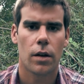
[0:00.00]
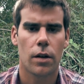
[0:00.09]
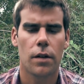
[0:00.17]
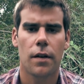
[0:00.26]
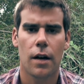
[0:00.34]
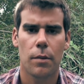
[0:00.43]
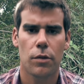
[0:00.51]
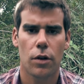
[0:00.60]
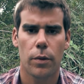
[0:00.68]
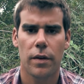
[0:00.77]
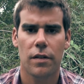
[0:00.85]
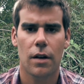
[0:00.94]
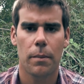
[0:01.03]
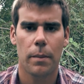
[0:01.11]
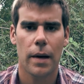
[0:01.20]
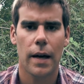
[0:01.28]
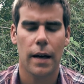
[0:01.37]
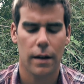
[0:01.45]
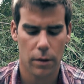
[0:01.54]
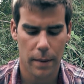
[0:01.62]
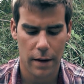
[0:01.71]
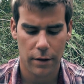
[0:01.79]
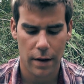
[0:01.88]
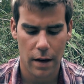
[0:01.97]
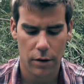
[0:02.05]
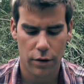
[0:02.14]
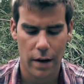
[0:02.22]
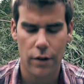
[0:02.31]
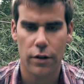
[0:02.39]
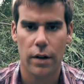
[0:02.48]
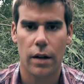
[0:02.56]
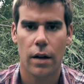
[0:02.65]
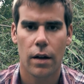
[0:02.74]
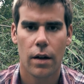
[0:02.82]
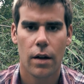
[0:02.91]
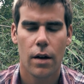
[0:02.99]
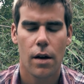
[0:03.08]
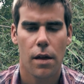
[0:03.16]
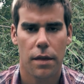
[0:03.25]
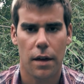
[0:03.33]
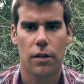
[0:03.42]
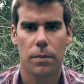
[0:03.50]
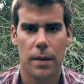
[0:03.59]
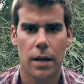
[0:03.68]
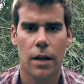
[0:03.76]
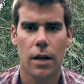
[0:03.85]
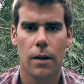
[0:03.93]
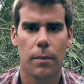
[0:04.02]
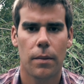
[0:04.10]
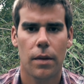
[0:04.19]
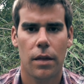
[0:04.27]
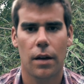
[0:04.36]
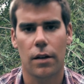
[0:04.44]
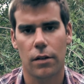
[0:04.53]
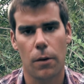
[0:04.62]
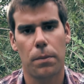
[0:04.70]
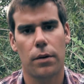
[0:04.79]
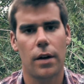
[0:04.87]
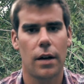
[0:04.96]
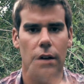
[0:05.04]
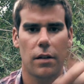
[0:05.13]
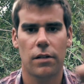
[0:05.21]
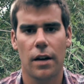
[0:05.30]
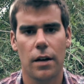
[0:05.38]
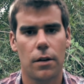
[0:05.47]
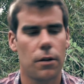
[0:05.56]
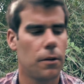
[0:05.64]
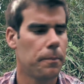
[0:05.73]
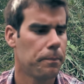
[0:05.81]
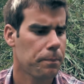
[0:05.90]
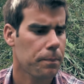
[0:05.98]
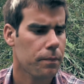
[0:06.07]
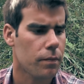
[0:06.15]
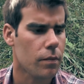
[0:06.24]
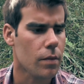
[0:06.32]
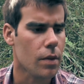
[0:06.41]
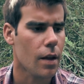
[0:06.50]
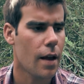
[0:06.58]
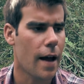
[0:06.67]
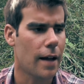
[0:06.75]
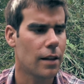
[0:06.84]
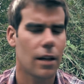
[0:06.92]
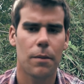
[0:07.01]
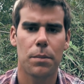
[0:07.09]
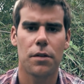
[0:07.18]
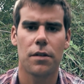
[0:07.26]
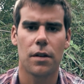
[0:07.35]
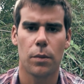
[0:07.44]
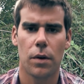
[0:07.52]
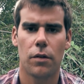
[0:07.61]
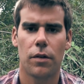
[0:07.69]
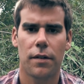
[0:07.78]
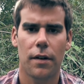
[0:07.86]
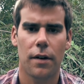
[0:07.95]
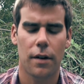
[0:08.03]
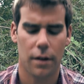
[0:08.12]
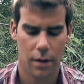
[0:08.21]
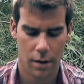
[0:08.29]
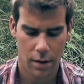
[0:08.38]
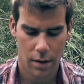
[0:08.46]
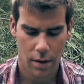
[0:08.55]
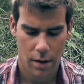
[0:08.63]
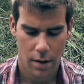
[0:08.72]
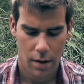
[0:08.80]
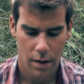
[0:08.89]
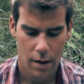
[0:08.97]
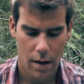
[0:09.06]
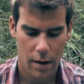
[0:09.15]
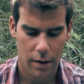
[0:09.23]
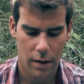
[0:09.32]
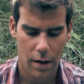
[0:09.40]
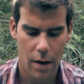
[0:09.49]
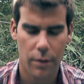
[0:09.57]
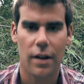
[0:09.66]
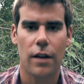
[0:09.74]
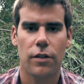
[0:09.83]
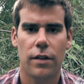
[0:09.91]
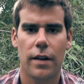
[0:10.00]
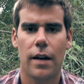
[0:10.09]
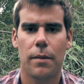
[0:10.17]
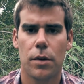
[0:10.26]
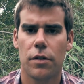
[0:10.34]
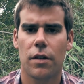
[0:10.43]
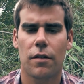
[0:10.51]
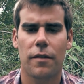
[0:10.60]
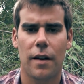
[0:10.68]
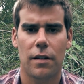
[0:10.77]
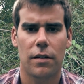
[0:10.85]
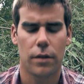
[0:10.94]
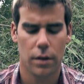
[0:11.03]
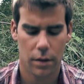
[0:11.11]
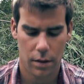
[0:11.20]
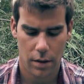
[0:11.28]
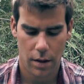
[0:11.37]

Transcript: good times always come back. No matter how tragic things become, things operate in a cycle, and beauty will return. And I was actually at a music festival